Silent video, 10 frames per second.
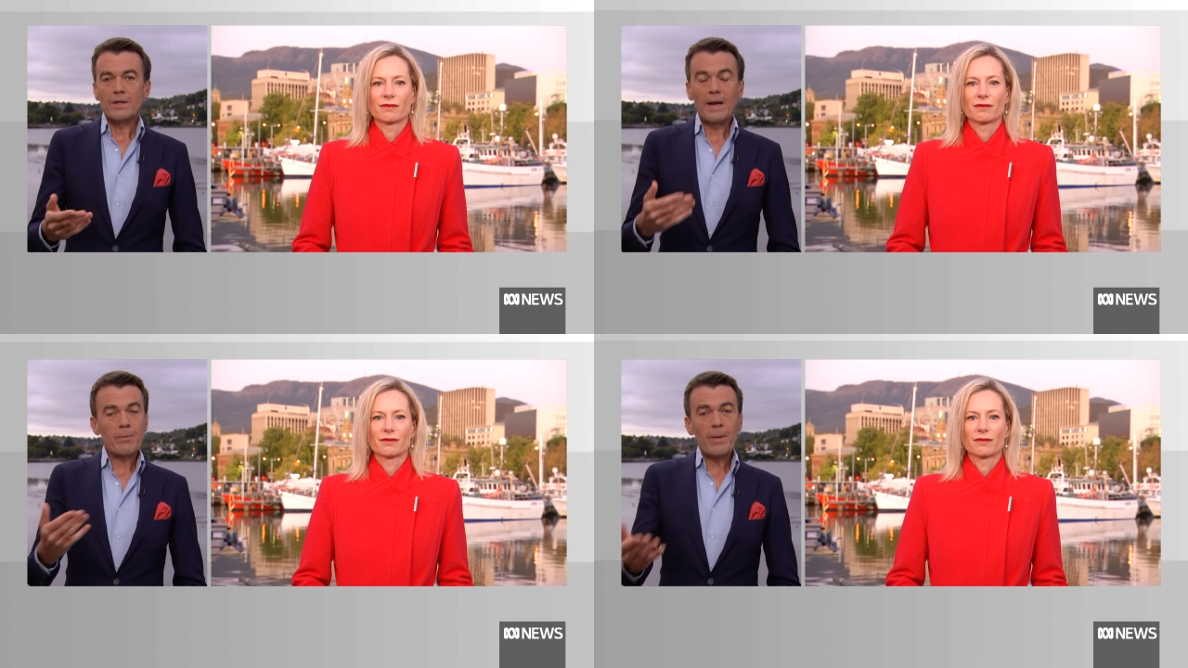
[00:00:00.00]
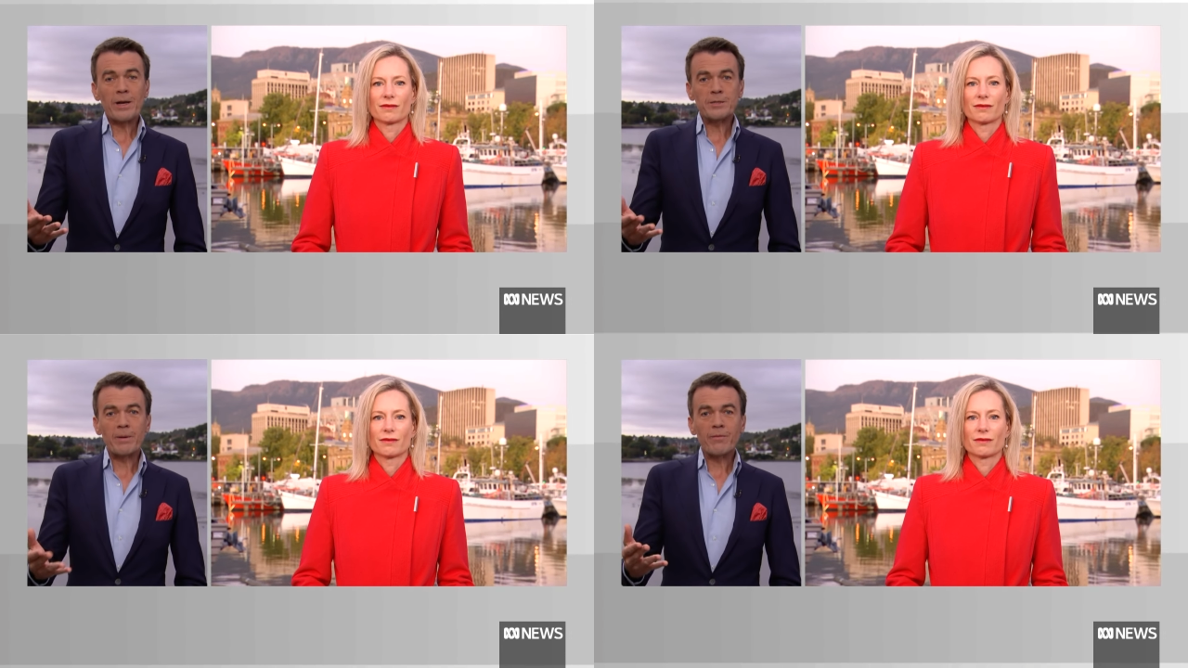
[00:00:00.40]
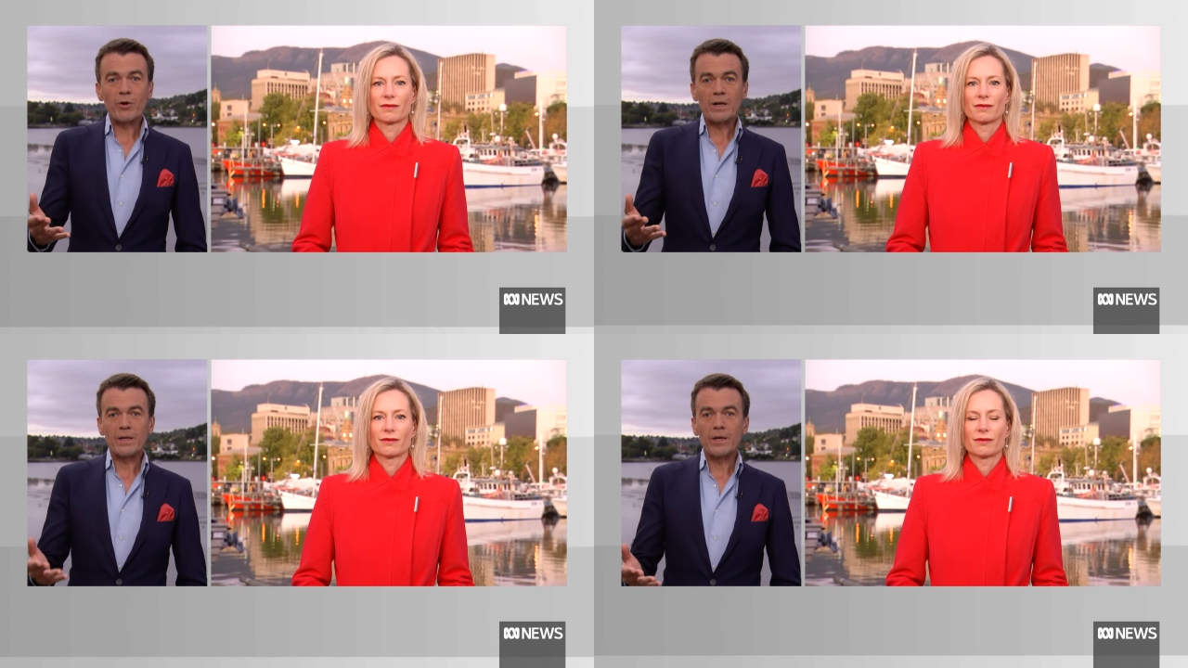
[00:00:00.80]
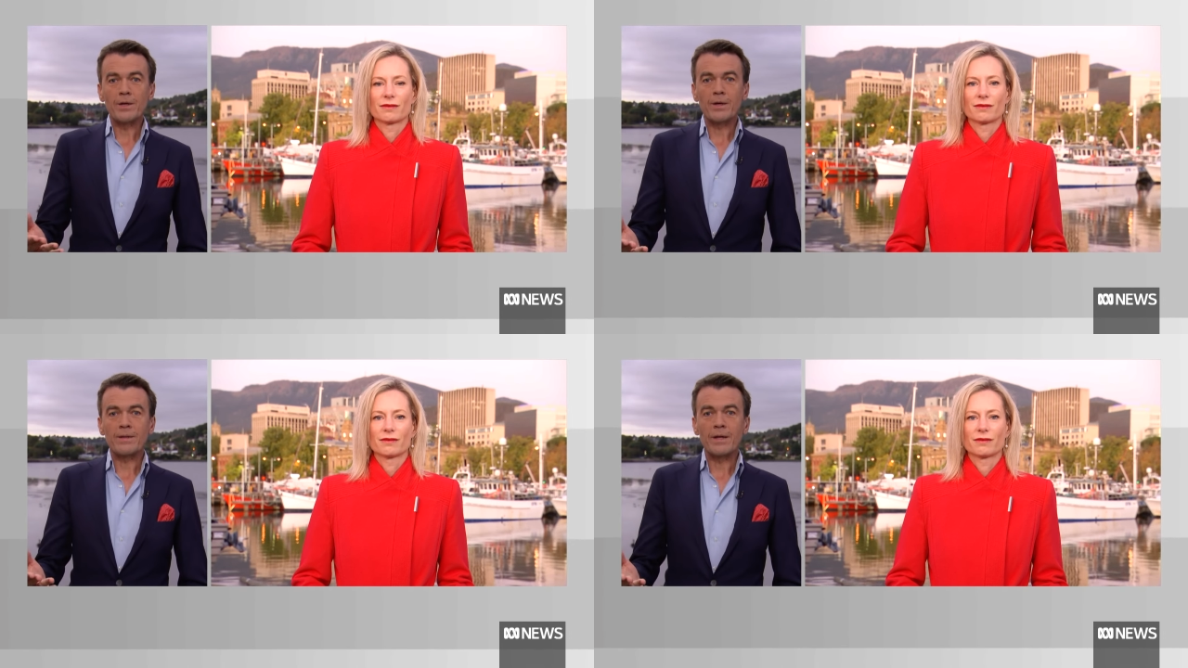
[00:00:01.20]
Speaker 1: Labor Party's been very
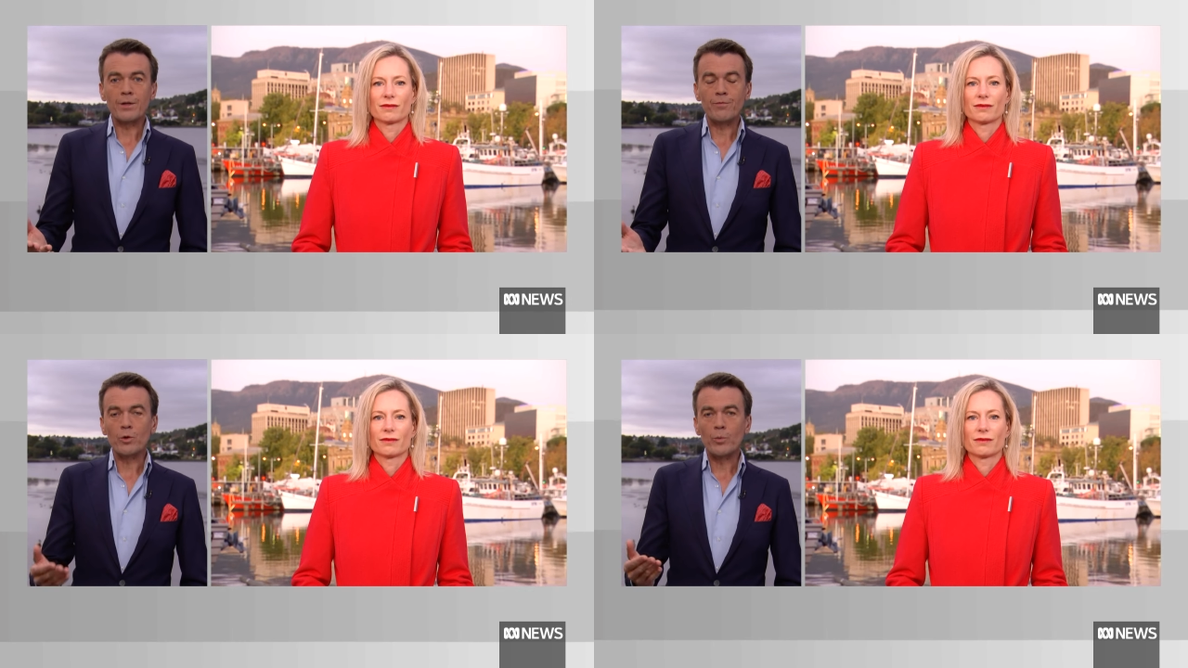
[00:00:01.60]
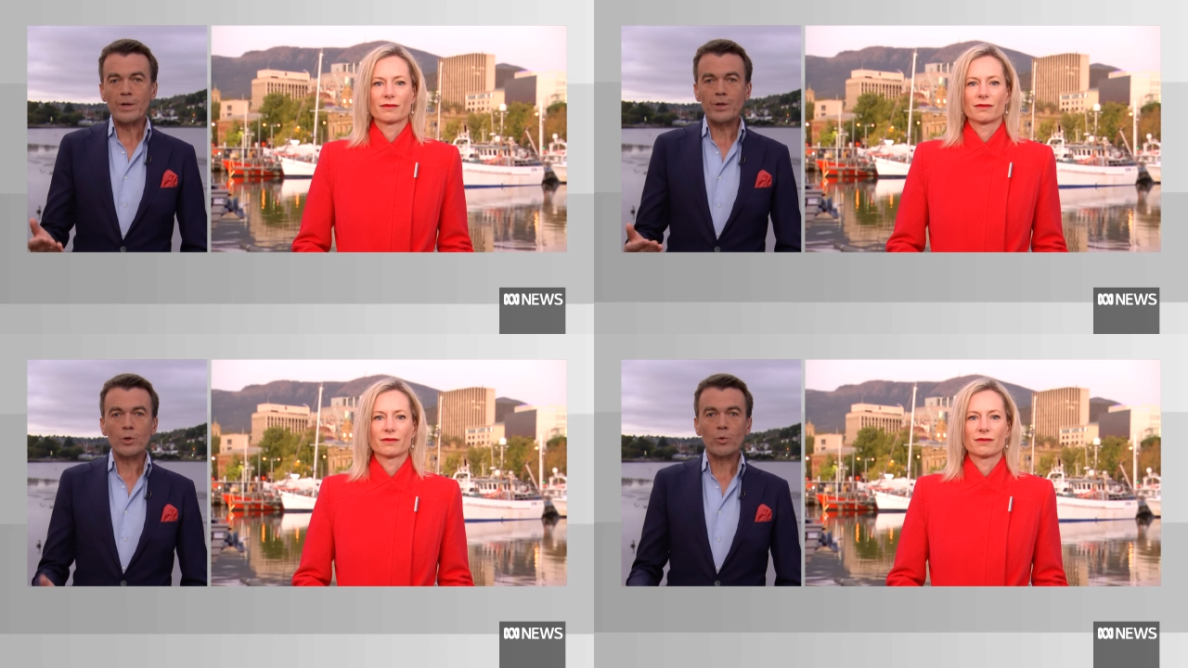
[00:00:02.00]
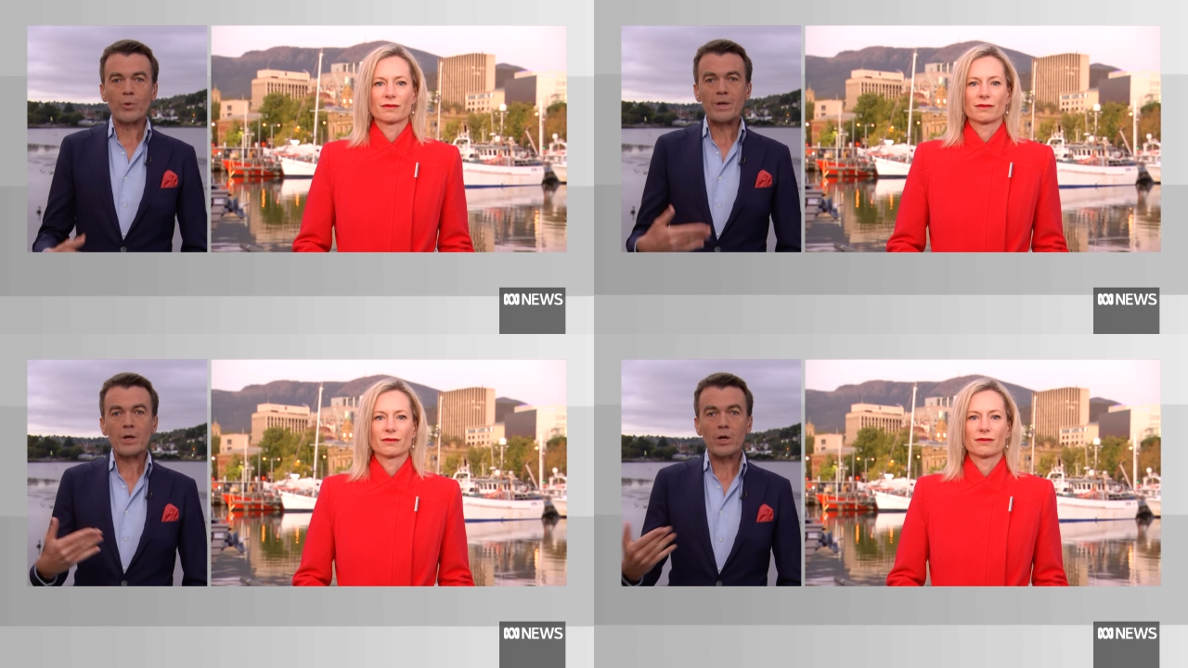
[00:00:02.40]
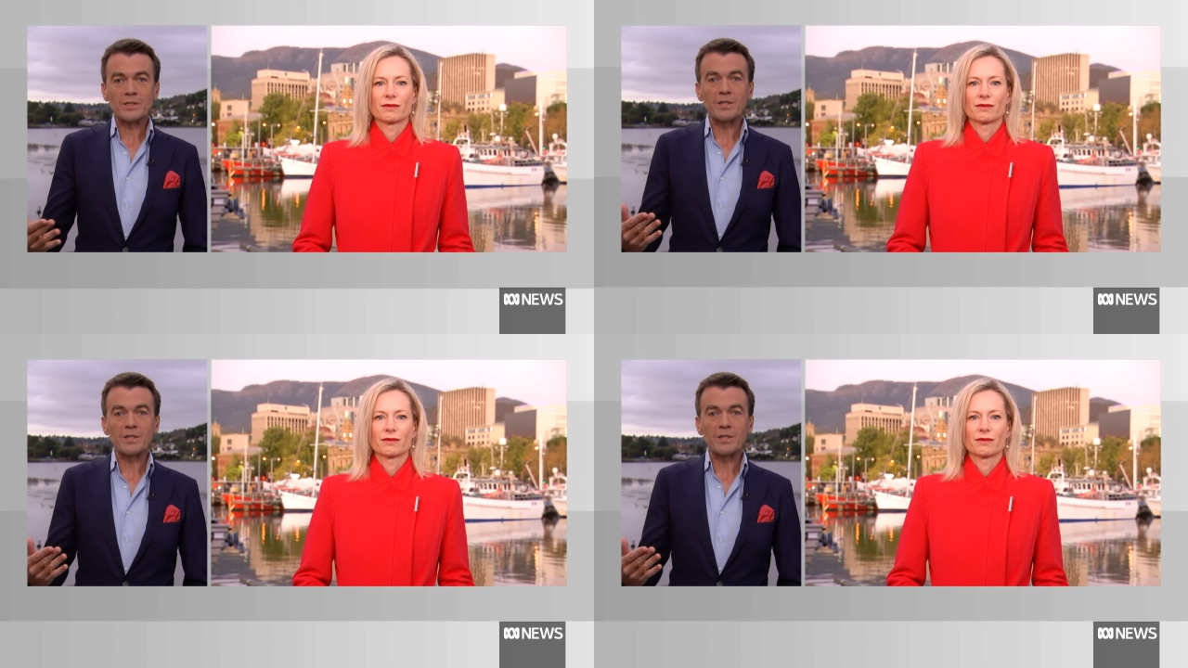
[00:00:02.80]
clear that if you win, you'll the,